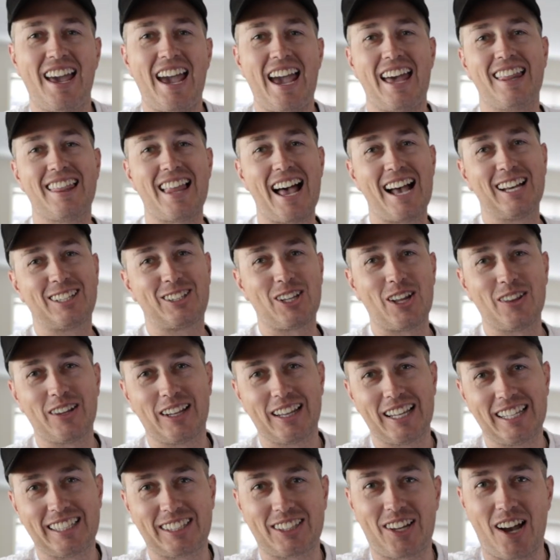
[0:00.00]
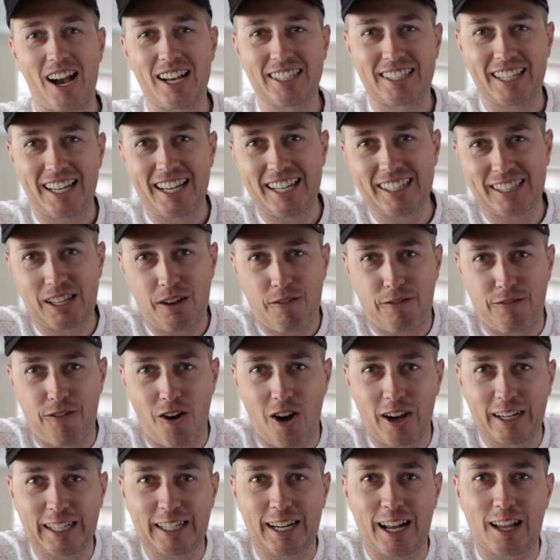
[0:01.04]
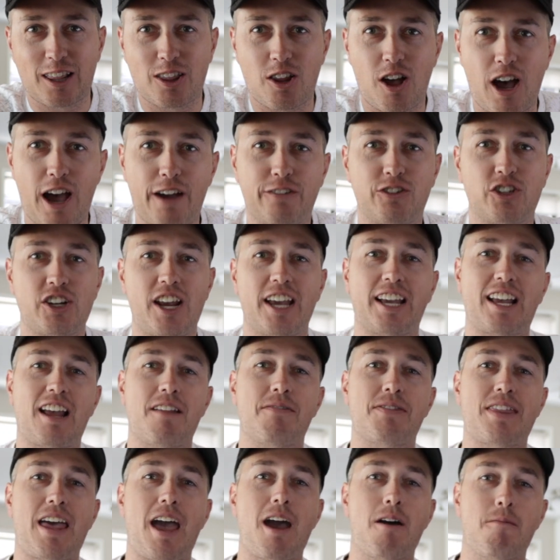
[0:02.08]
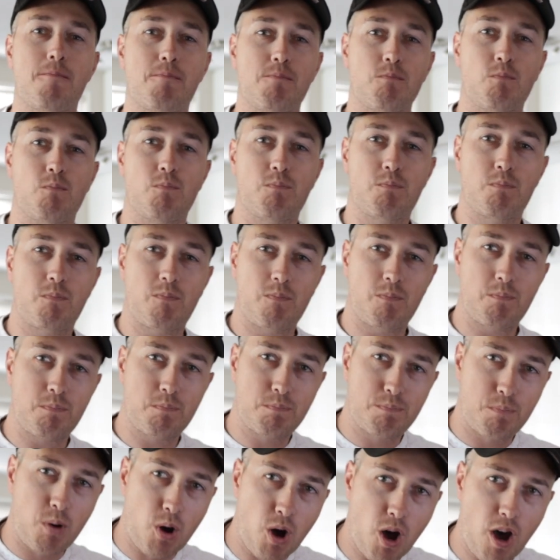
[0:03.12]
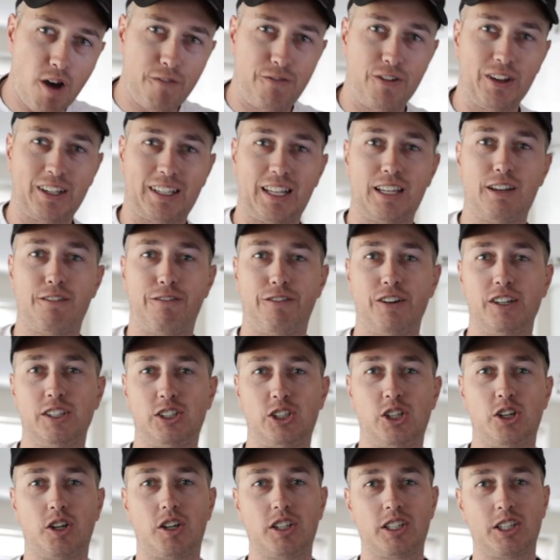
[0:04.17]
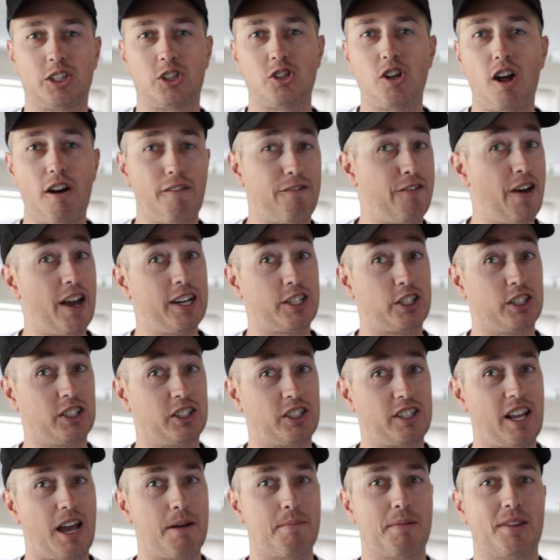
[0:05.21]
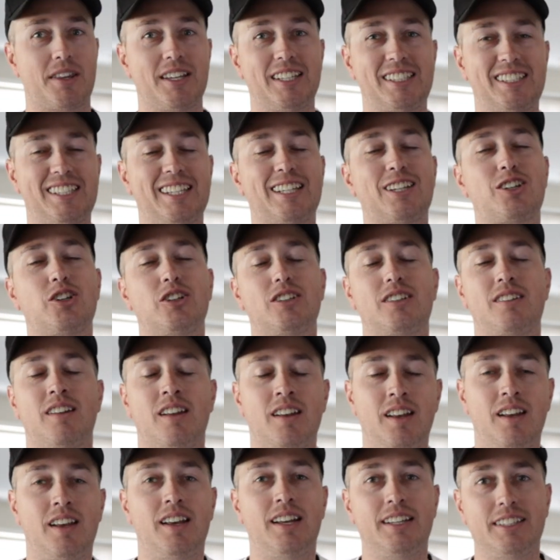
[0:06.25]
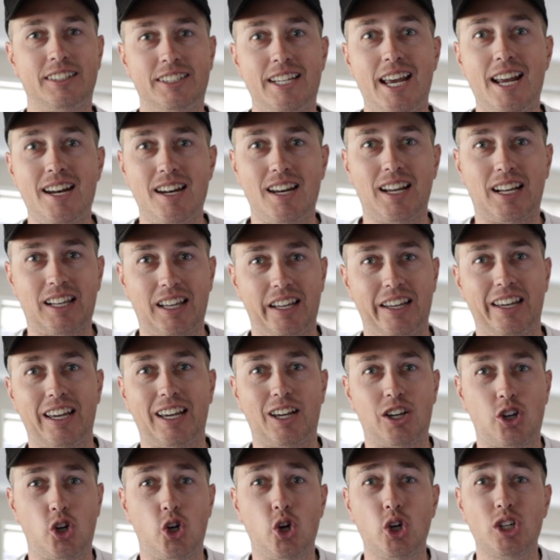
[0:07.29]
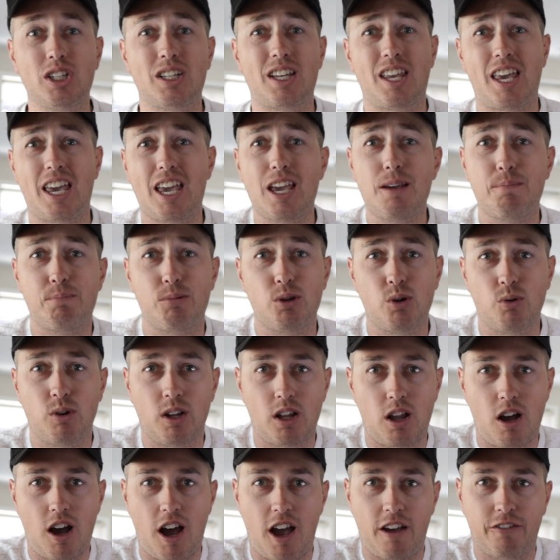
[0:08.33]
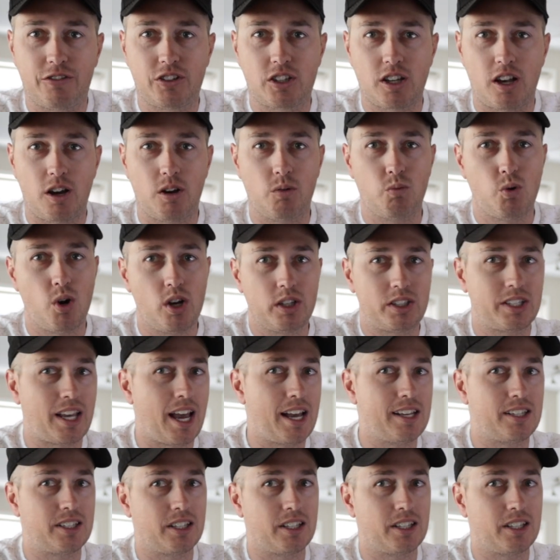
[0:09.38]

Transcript: And last on the list guys is finding a life jacket that perfectly fits you, because it's not a fashion statement. This thing it could keep you alive. So worst case